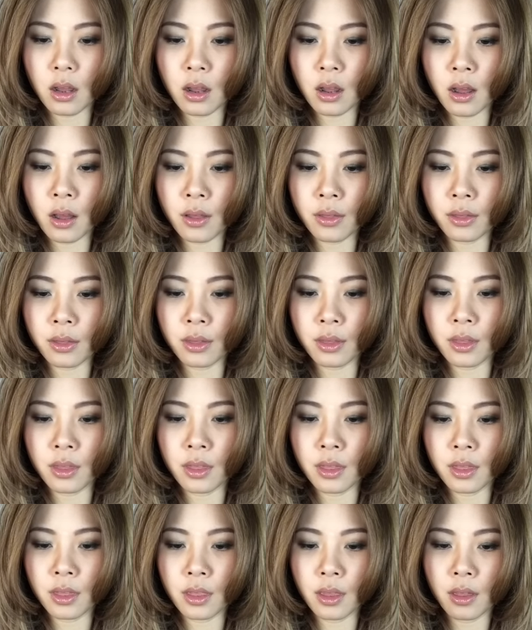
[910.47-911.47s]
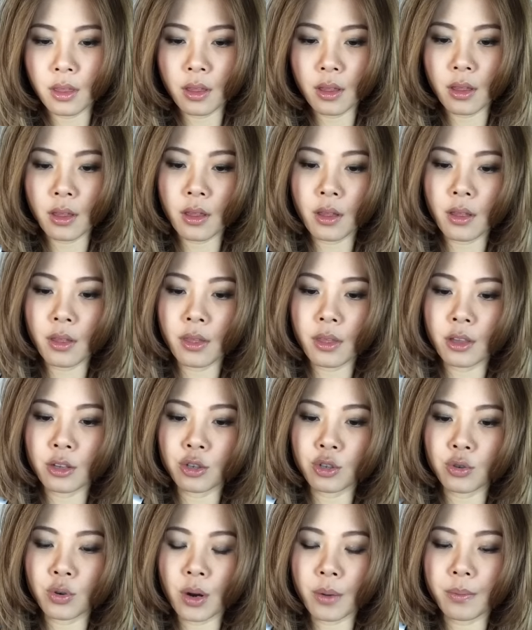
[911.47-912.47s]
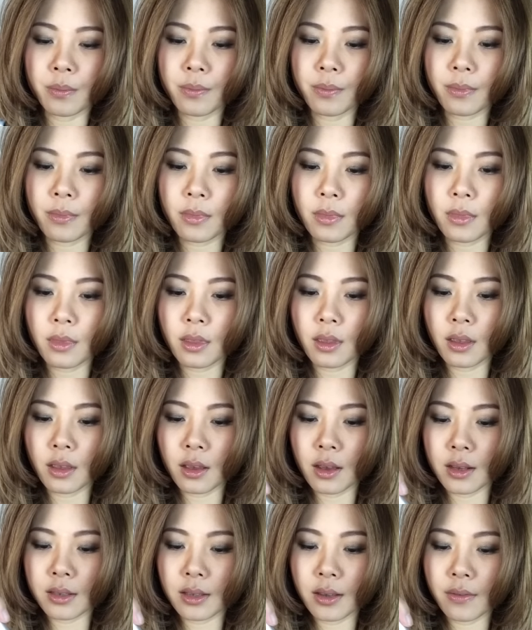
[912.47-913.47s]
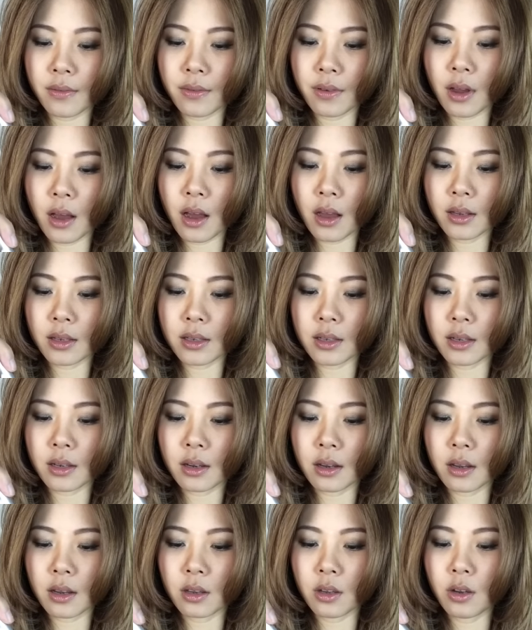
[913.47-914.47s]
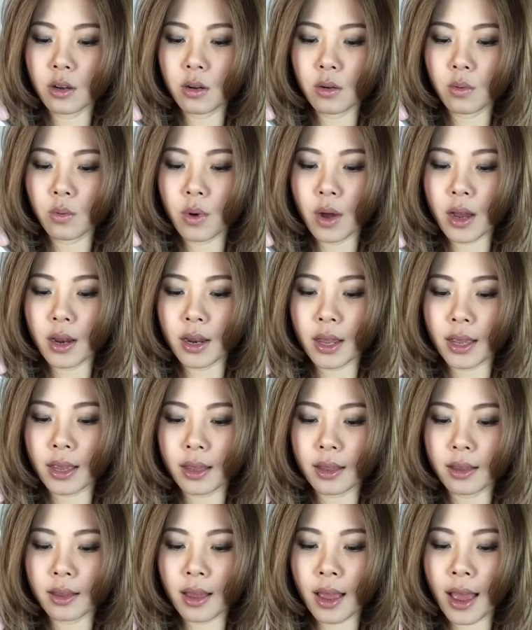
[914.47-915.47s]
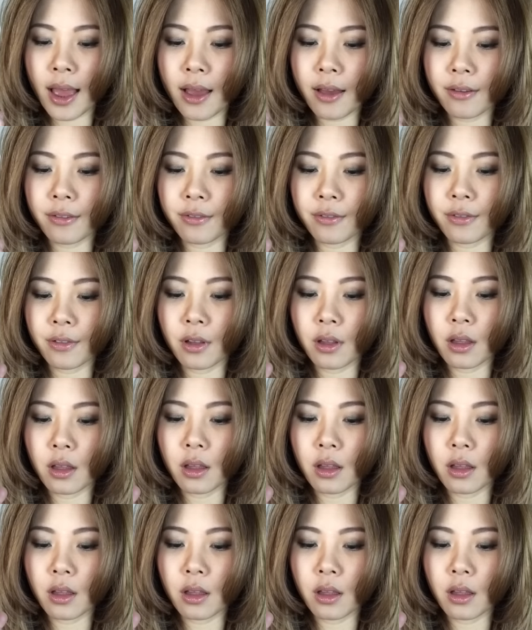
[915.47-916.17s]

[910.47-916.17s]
on the strip, because if not, you don't want like half